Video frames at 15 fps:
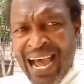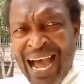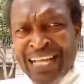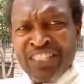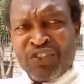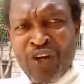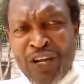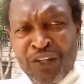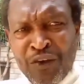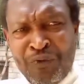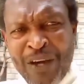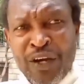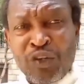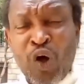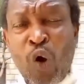and try to
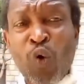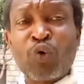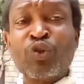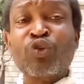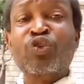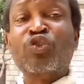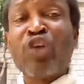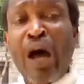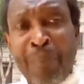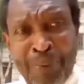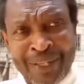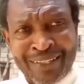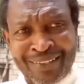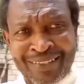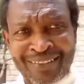find out how to stop
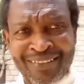it.